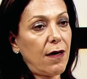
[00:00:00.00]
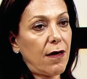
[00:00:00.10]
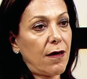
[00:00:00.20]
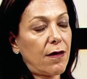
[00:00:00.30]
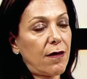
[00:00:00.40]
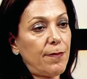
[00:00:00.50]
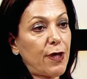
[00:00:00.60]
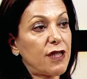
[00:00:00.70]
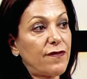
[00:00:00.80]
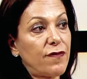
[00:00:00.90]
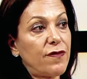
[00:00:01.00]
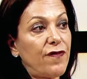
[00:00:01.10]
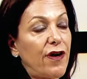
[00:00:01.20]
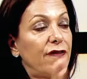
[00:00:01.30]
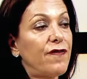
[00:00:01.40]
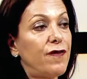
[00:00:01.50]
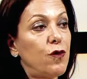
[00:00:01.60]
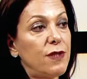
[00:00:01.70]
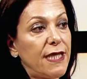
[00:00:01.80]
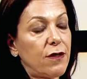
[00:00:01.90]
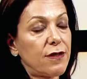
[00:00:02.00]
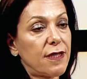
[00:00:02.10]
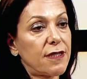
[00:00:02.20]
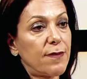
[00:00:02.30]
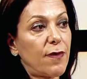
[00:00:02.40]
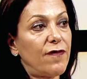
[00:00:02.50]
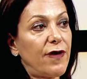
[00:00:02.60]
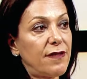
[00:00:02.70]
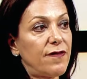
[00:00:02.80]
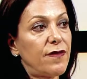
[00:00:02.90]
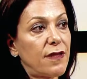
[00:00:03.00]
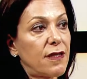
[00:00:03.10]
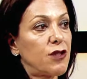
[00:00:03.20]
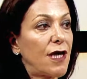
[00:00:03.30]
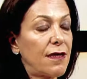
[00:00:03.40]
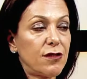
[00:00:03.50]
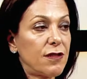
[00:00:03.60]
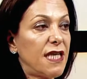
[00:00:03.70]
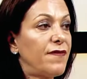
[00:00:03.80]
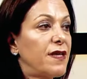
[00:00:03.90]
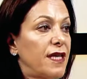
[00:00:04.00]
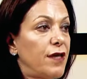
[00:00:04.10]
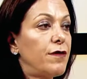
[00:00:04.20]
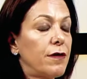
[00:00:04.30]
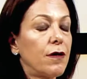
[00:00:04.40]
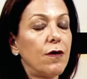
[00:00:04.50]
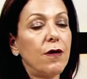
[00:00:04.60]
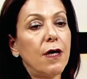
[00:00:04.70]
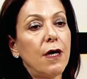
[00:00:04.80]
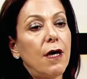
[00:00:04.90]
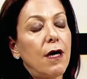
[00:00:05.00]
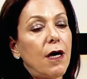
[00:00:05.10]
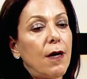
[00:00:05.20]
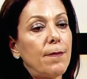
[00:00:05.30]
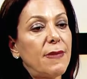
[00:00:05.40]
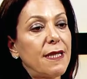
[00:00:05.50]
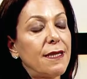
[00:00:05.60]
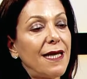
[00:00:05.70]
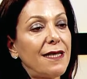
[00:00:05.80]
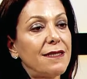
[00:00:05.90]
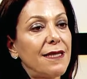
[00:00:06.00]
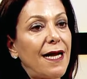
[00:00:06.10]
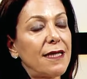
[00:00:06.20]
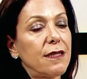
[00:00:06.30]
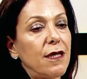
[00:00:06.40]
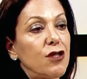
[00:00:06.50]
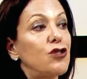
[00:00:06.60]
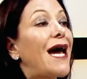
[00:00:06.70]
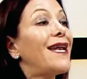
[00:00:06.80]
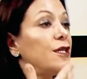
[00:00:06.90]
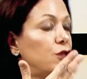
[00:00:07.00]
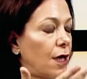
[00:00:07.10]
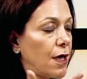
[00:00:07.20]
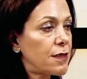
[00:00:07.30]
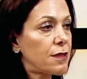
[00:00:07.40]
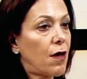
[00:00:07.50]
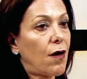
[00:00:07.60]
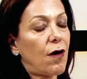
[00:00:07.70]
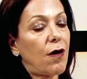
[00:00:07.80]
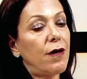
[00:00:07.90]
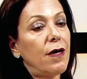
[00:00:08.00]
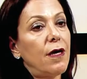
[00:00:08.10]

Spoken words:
are, because of the very fluid ecosystem, are very different than the challenges even a year ago. But the things that challenge us are